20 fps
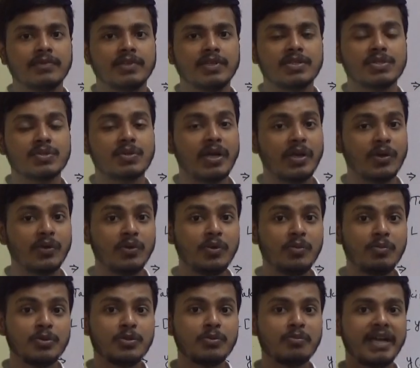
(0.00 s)
So I
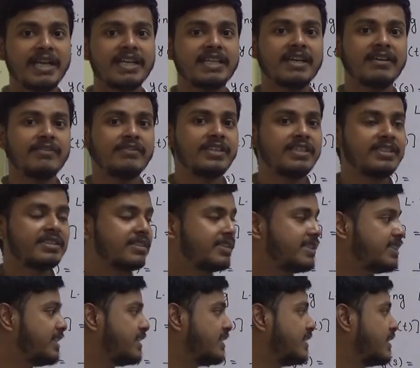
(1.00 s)
hope you might have written
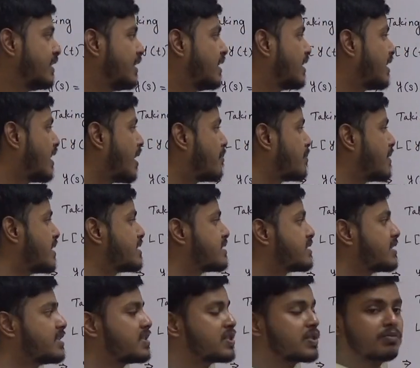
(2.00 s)
the Laplace
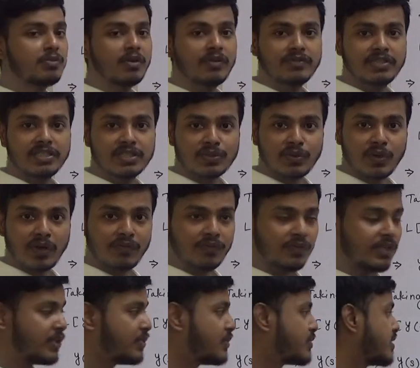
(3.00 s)
transform of this
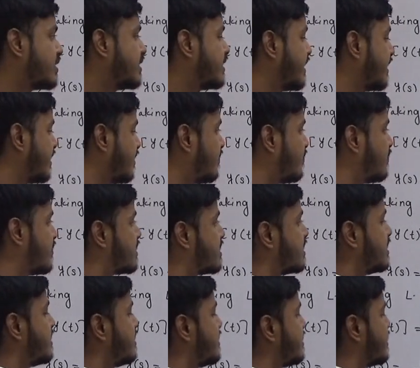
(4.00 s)
convolution theorem, which
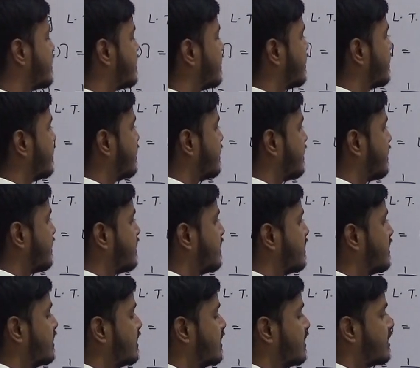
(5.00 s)
is,
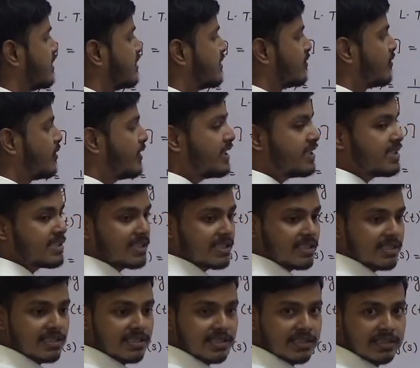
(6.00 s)
what is
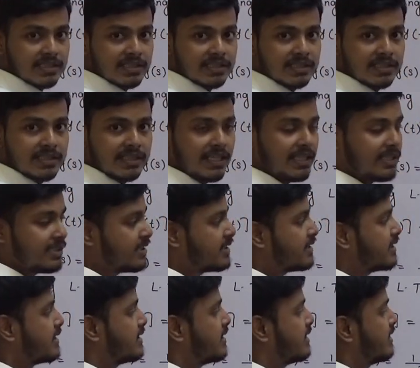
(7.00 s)
it? Yes,